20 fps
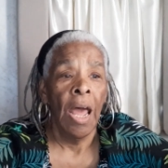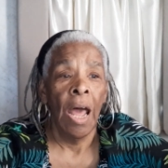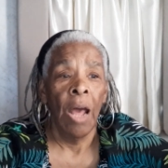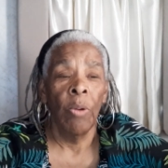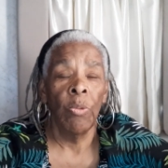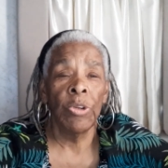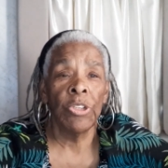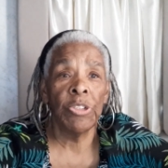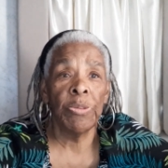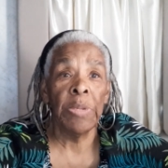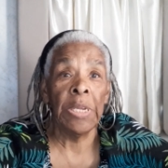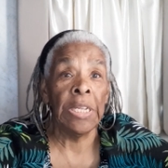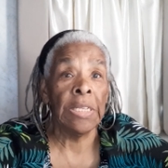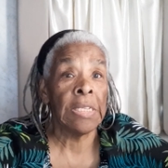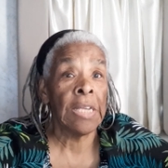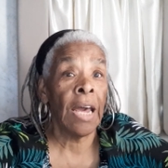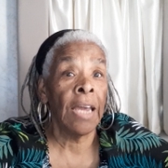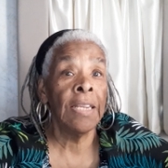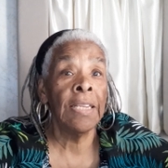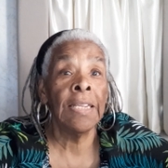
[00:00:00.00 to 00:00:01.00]
Which
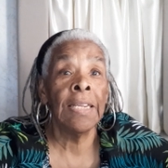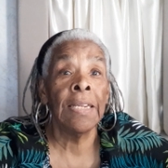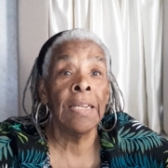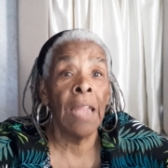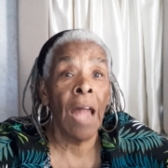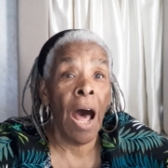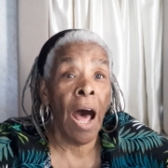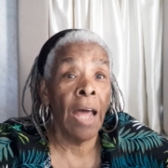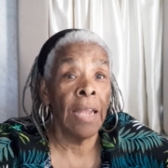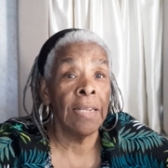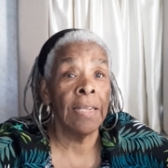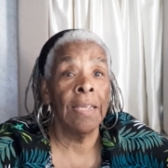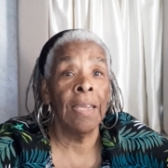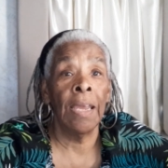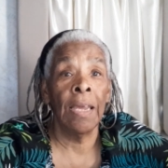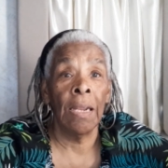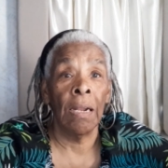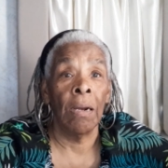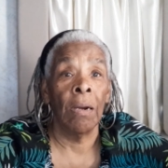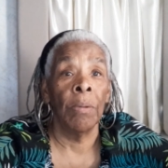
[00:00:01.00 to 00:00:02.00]
means I did not
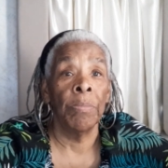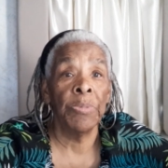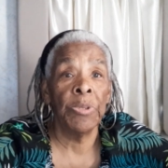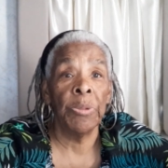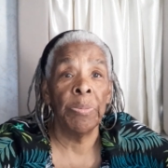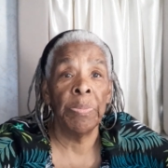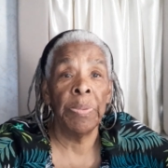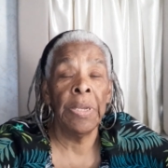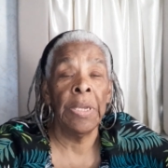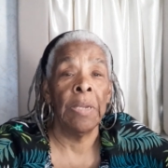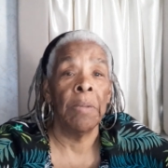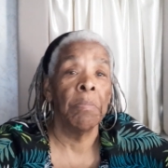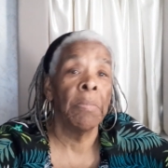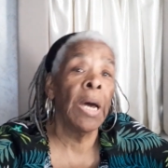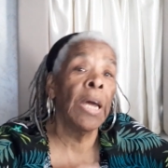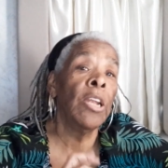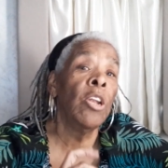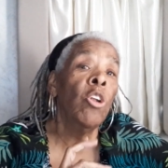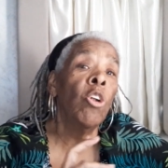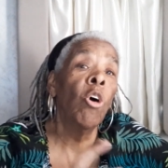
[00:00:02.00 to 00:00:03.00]
get up to pee.
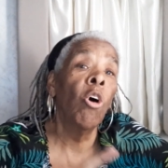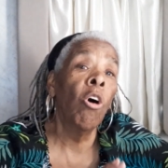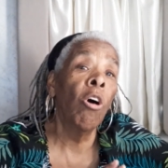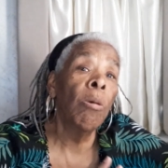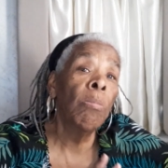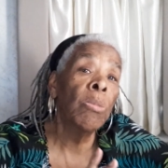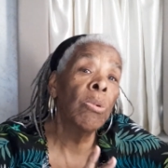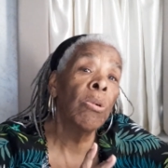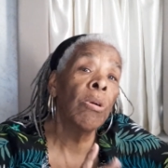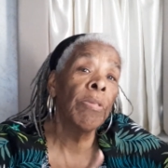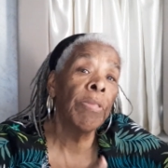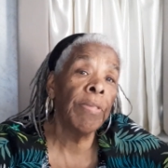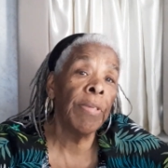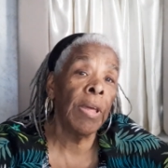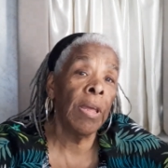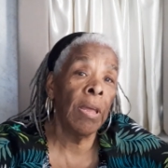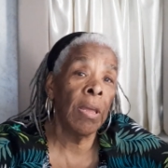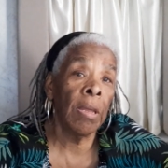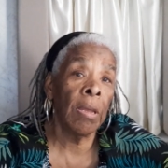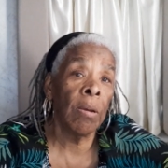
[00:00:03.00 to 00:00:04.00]
My normal
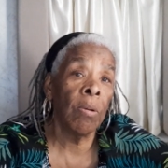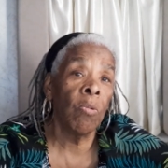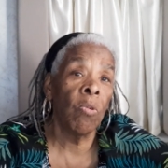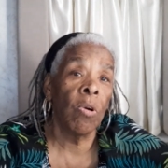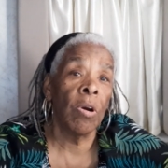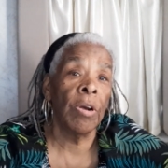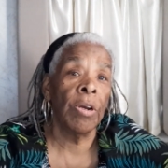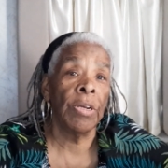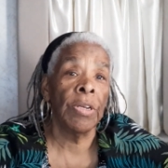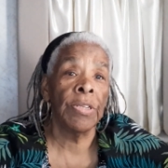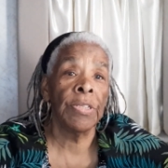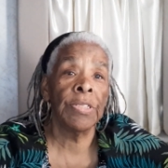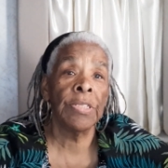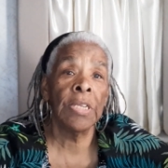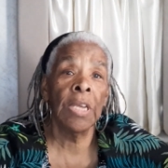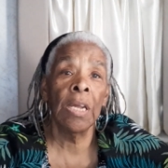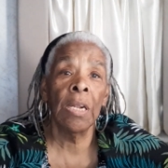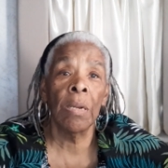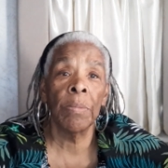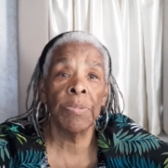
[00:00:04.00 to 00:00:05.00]
thing was
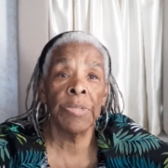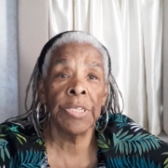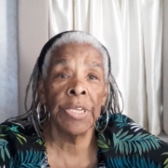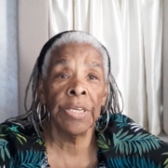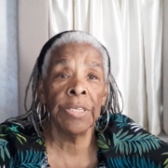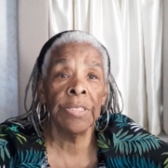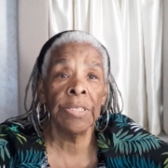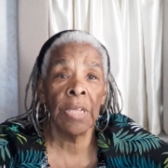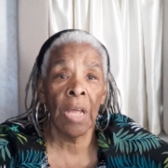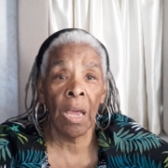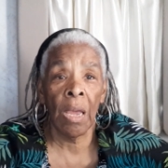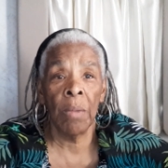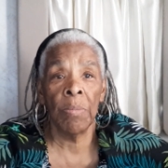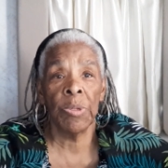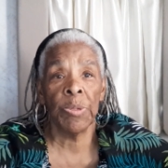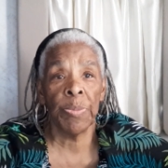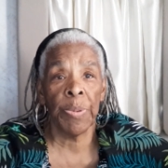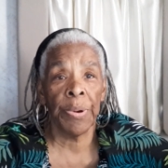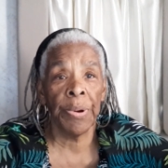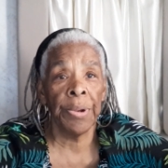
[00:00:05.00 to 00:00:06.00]
get up 6
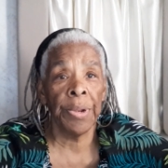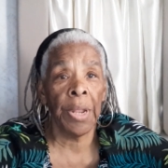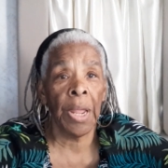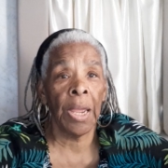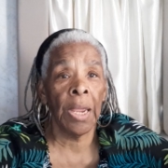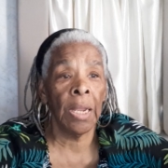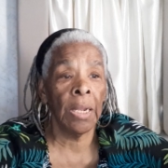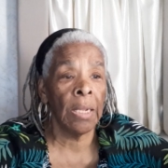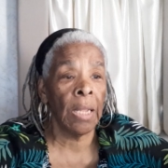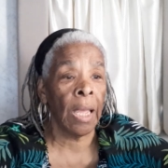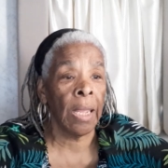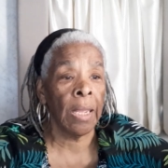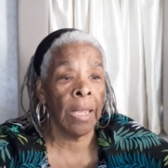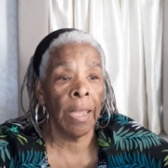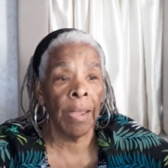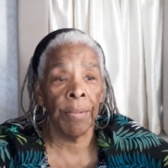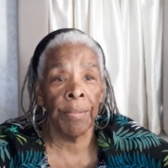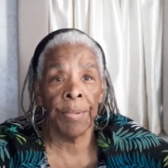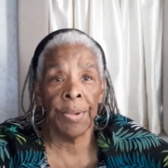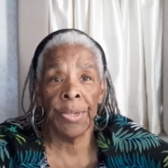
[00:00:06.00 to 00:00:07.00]
times per night, like
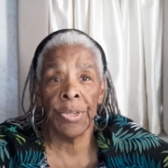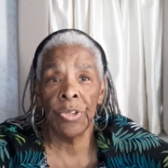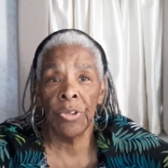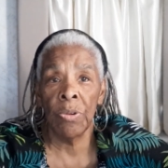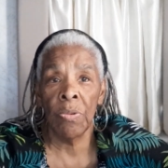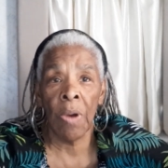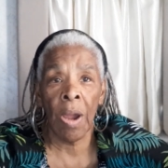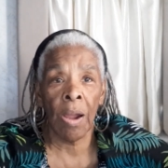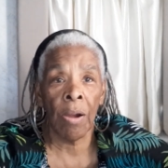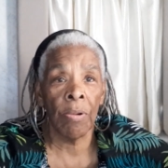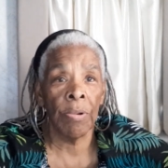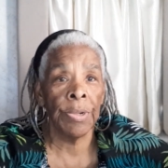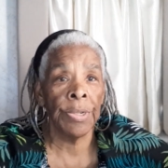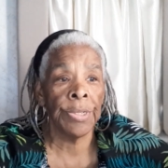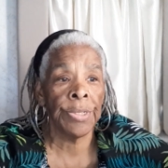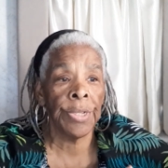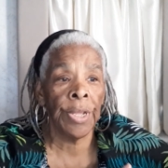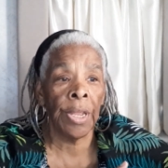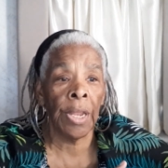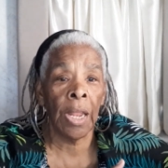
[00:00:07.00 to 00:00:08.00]
every 2
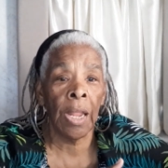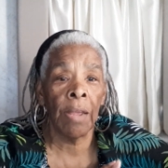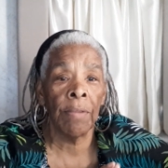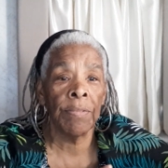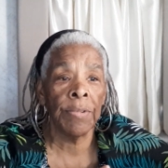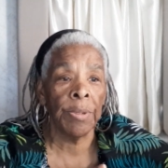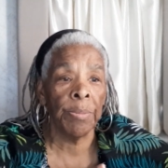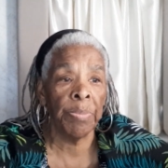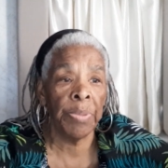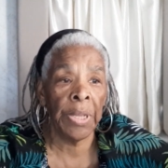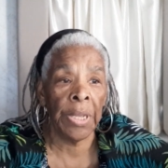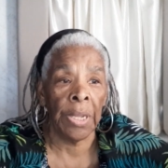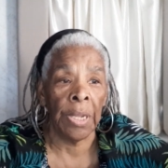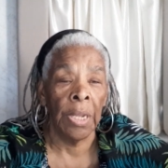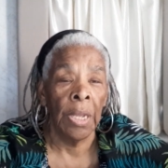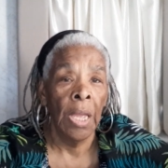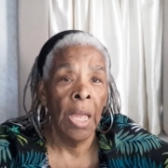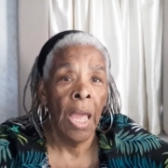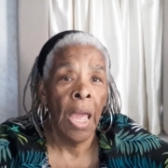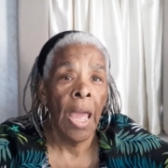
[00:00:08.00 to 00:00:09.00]
hours, and have to pee.
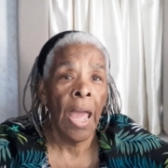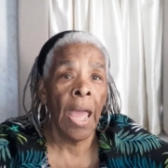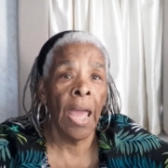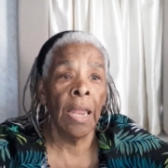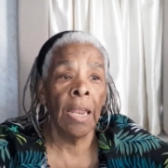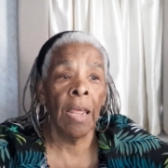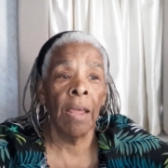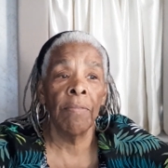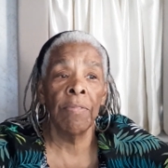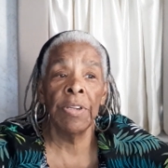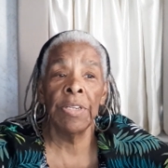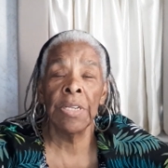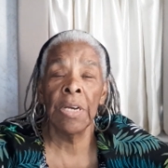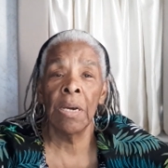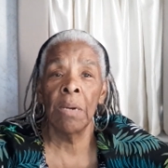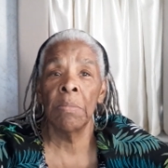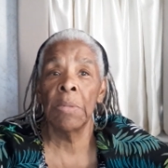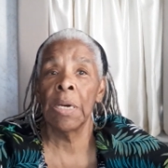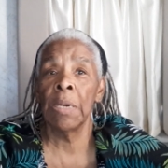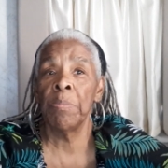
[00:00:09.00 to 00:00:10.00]
And every
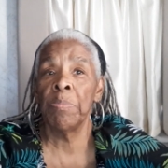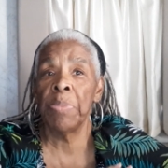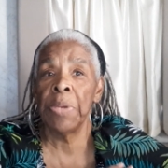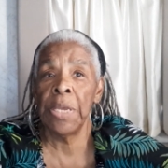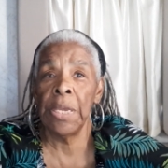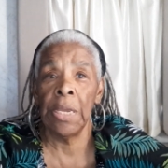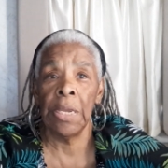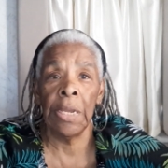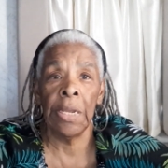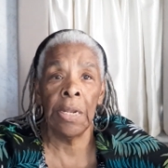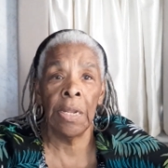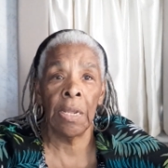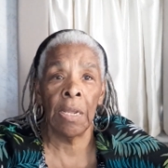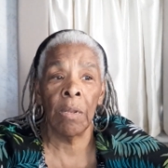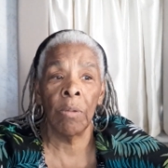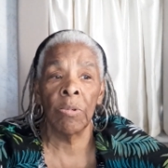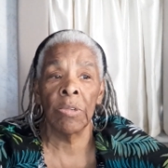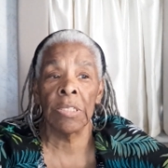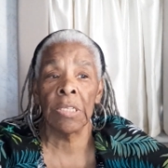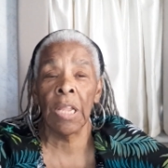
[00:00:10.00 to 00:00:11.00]
time I peed,
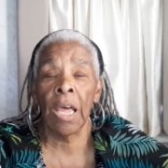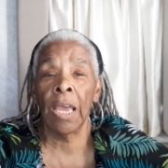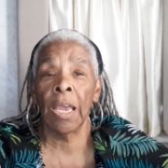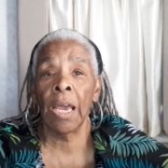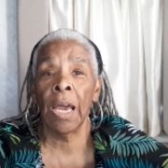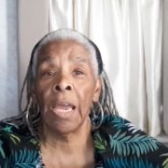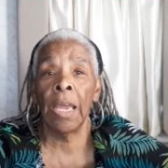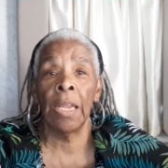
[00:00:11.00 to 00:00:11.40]
it was like I